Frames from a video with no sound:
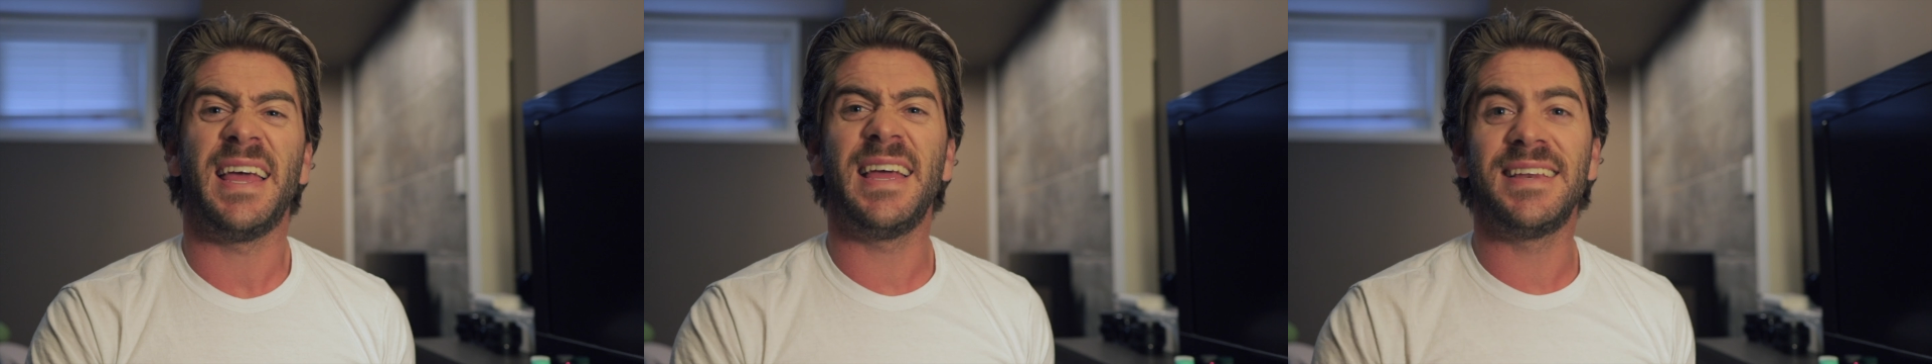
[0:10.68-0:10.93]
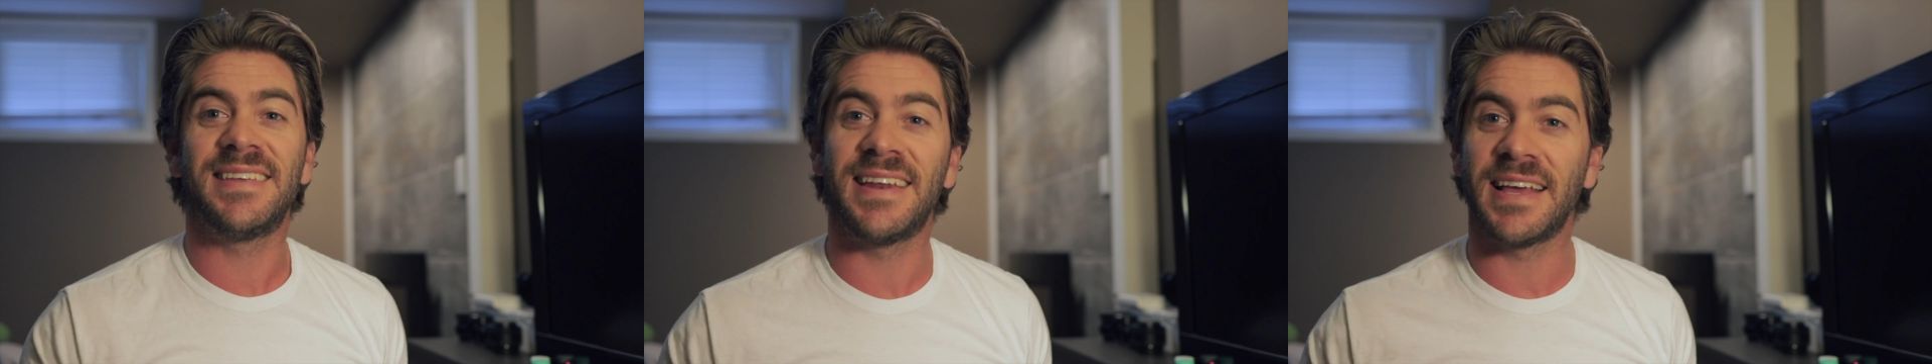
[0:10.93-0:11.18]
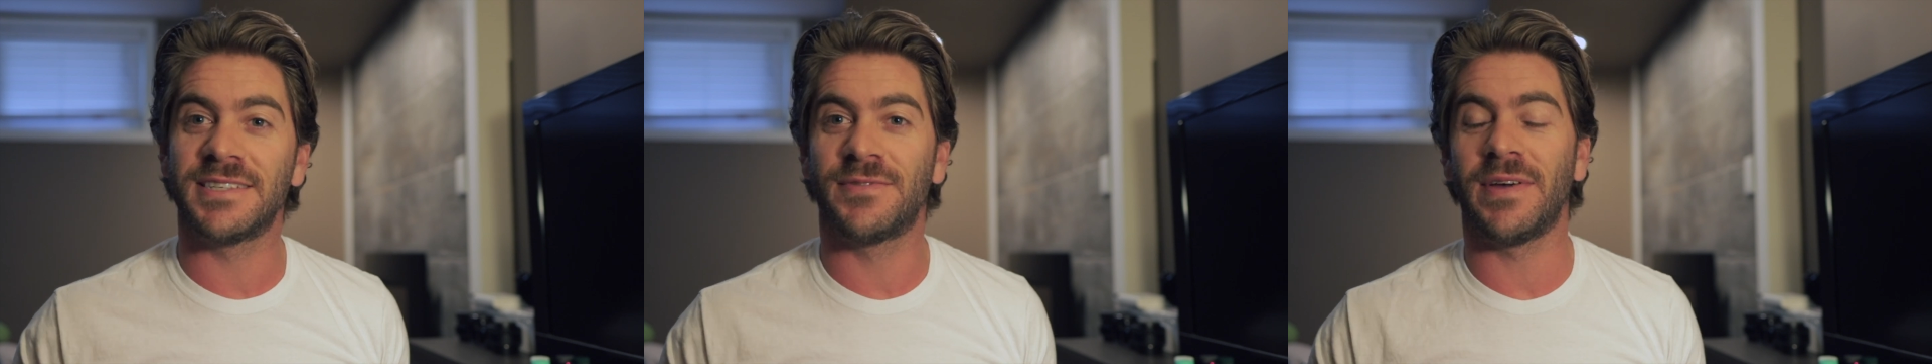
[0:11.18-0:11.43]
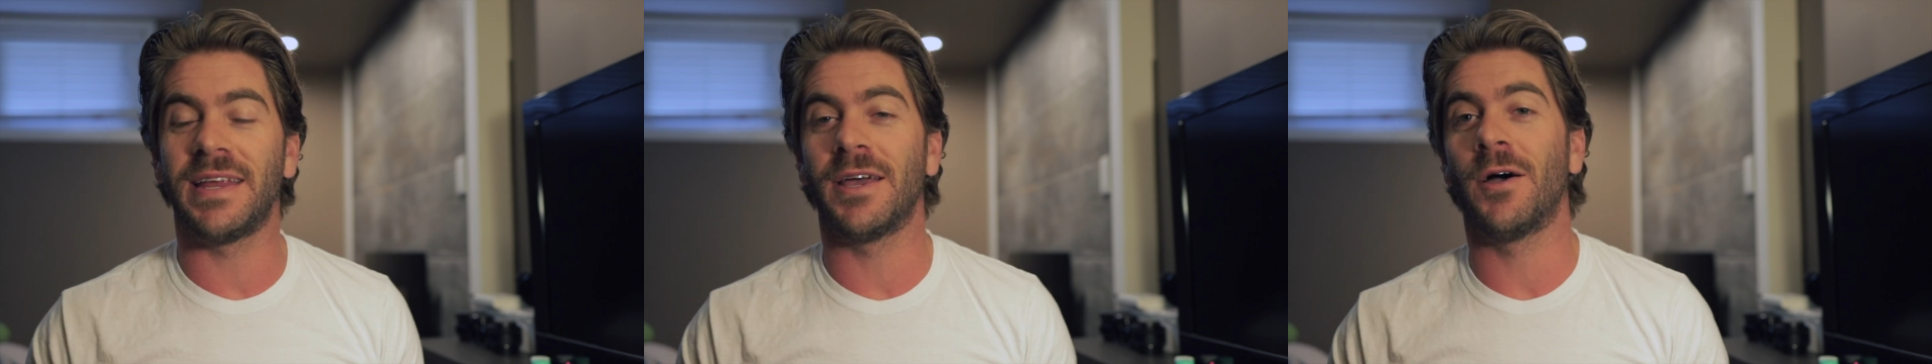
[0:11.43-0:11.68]
In today's
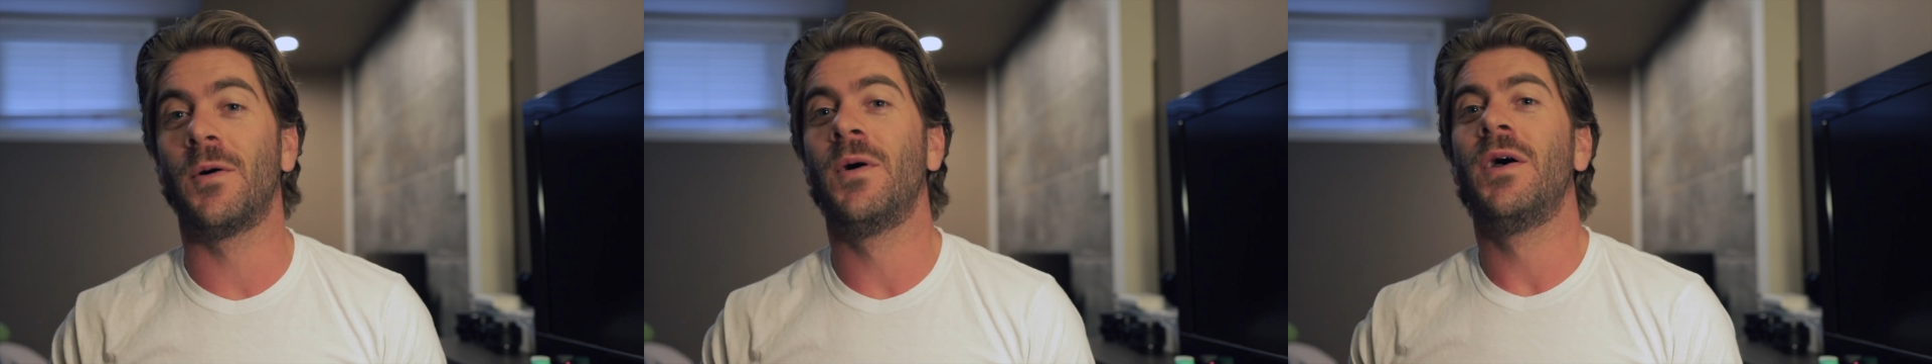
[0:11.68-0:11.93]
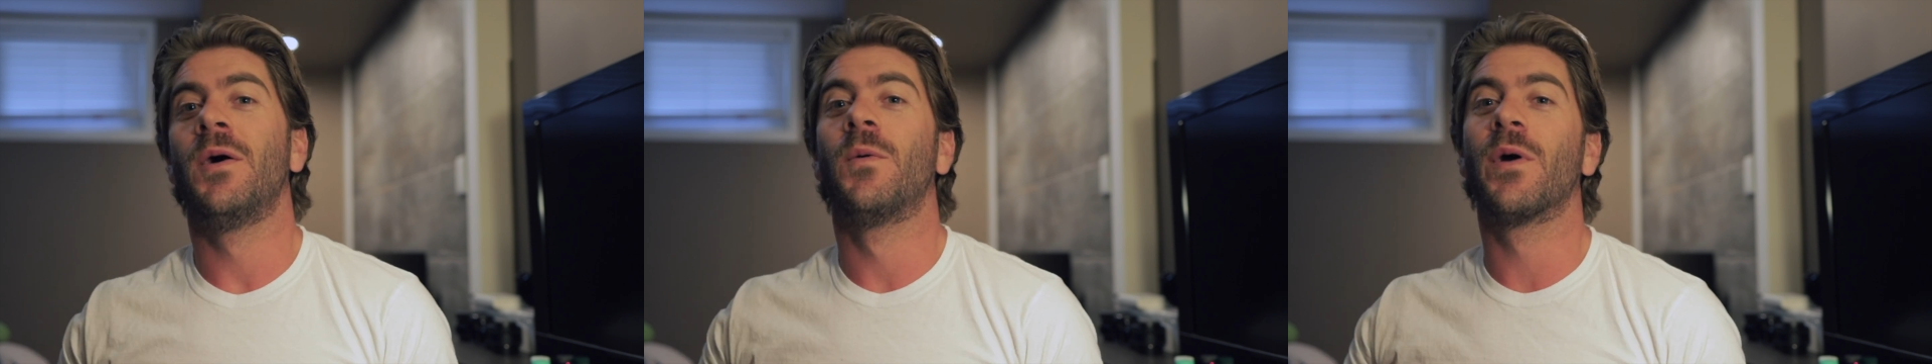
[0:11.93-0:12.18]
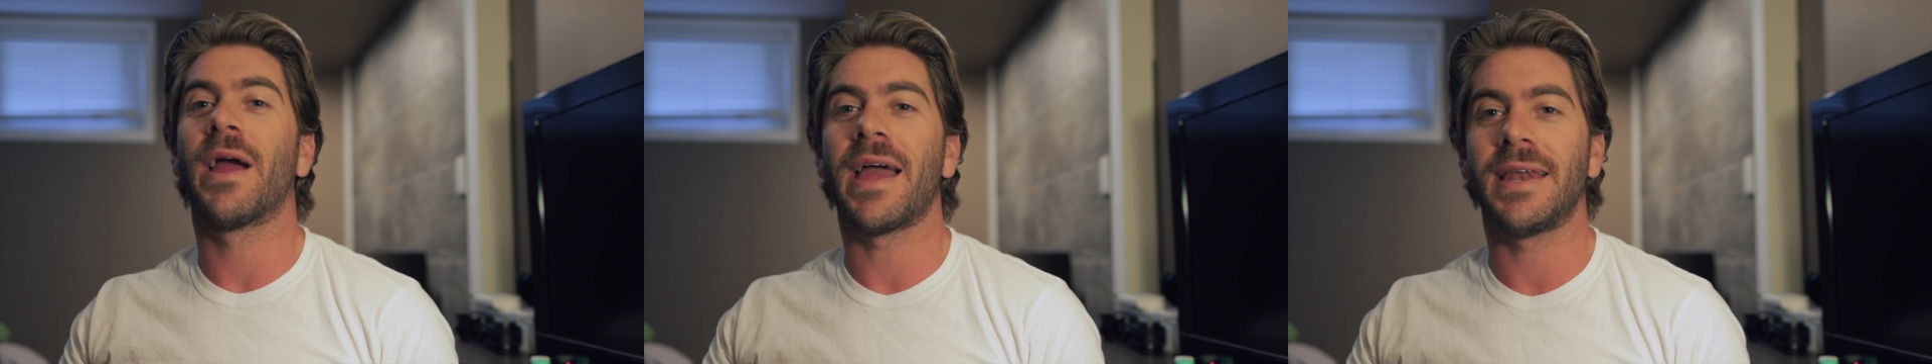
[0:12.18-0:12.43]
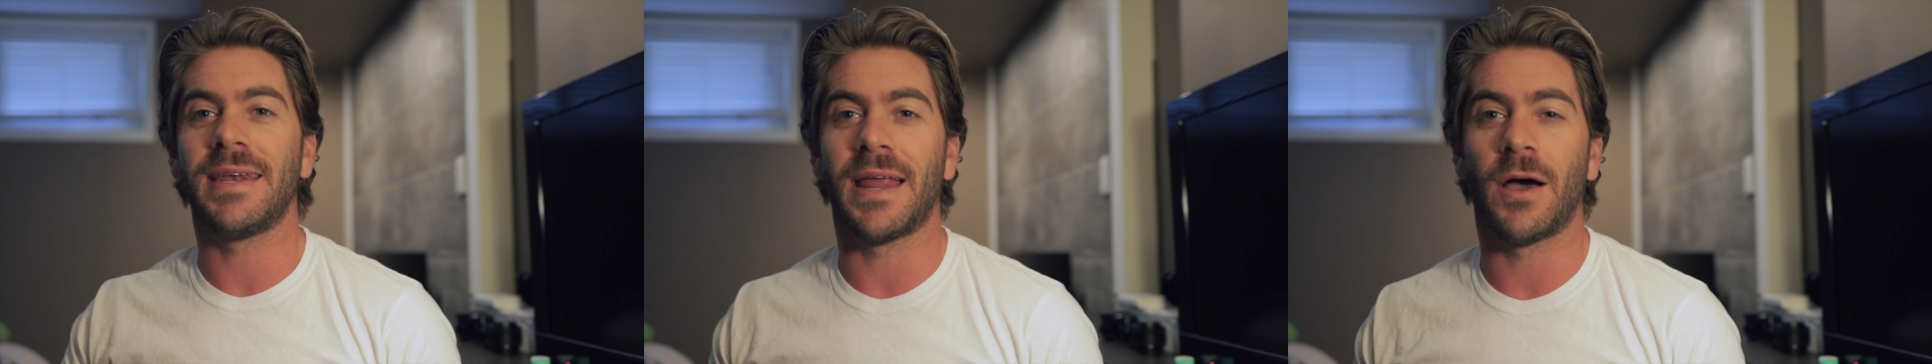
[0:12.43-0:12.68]
video, we're
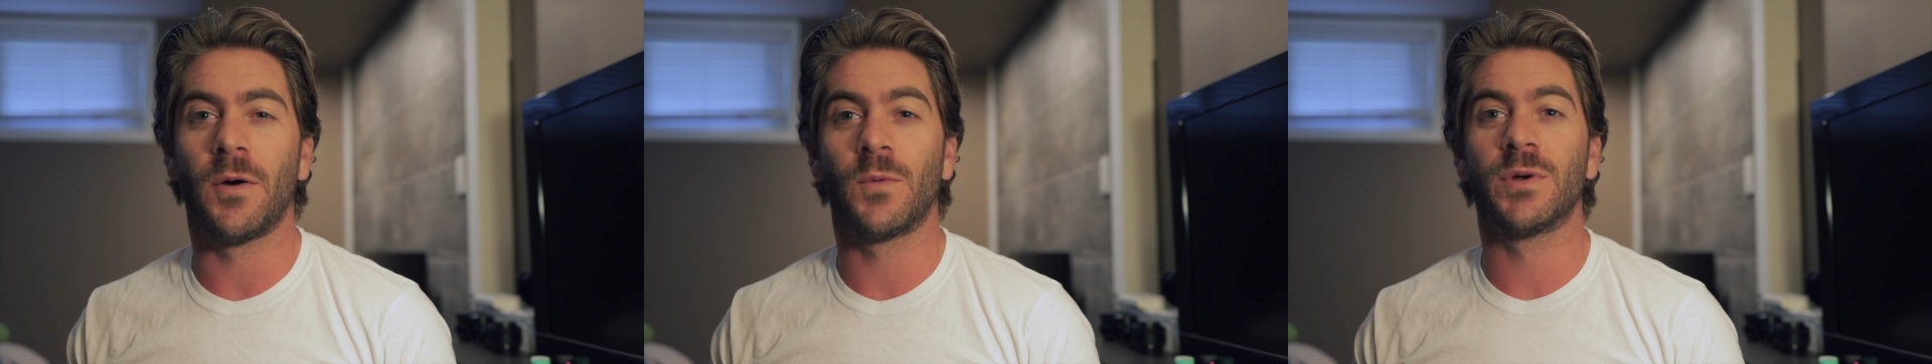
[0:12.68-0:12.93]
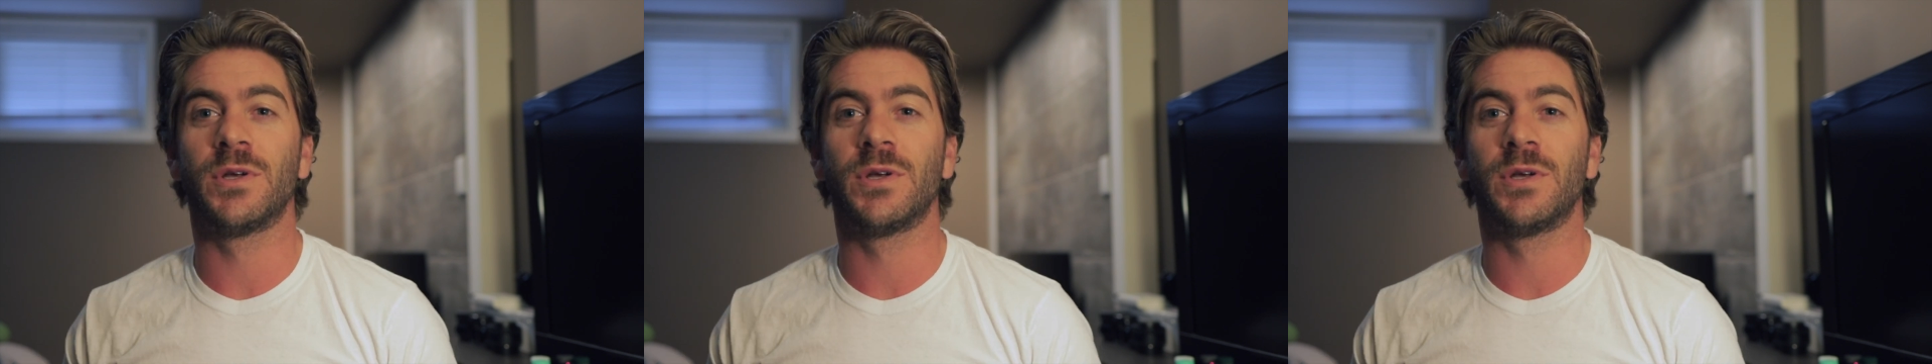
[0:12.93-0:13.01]
heading out.